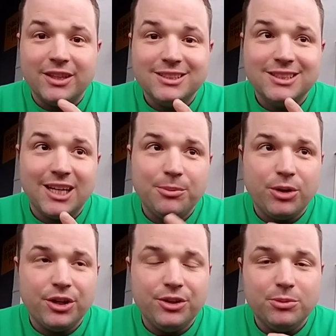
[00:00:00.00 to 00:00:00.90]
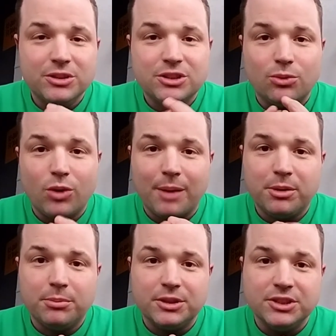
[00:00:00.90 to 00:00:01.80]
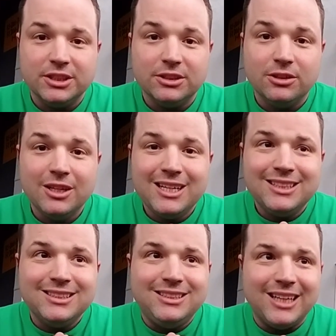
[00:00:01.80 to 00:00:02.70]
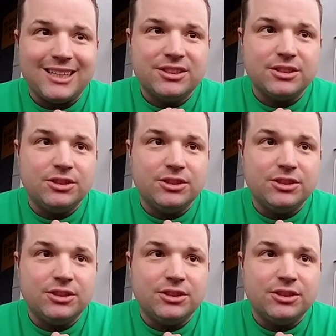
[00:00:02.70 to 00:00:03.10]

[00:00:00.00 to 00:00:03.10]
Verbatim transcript: This time we're going to do Mr. Robert Brazile, Dr.